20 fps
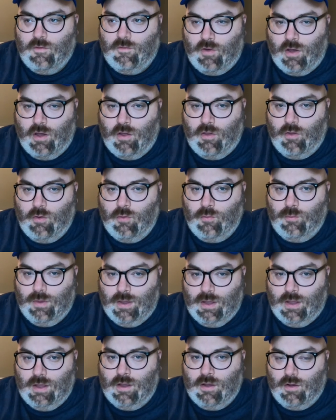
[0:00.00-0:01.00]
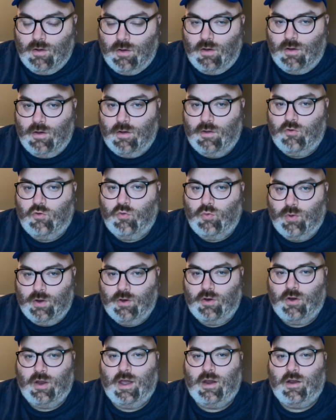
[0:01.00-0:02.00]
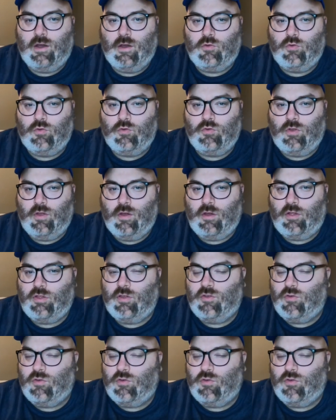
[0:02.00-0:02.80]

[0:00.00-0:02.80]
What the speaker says: follow me on Twitter at Outdoor Deluxe.